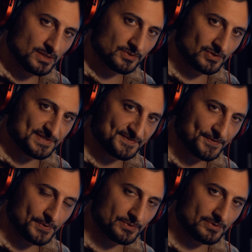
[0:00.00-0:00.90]

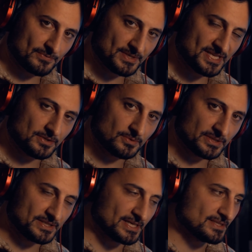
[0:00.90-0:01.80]
transfer your 3D
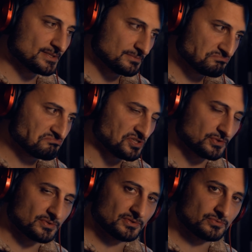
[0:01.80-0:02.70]
coordinates
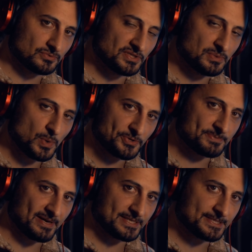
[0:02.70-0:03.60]
into the 2D
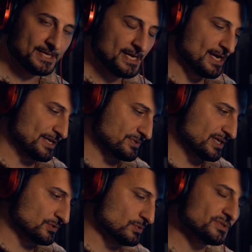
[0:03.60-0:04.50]
workspace. And you
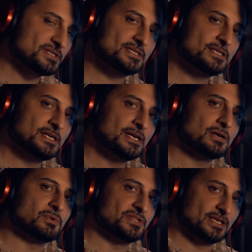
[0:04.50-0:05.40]
can do this
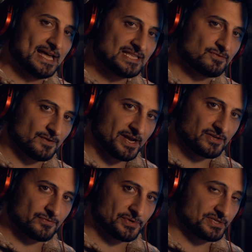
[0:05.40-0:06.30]
with the lens
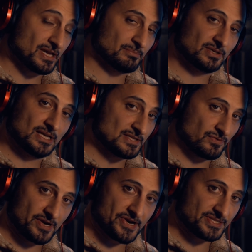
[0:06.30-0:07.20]
flares, for example. The lens
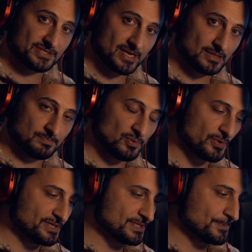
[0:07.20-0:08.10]
flare has a center
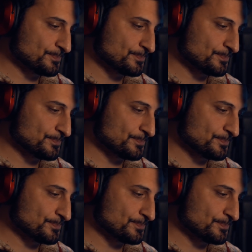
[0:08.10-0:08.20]
point.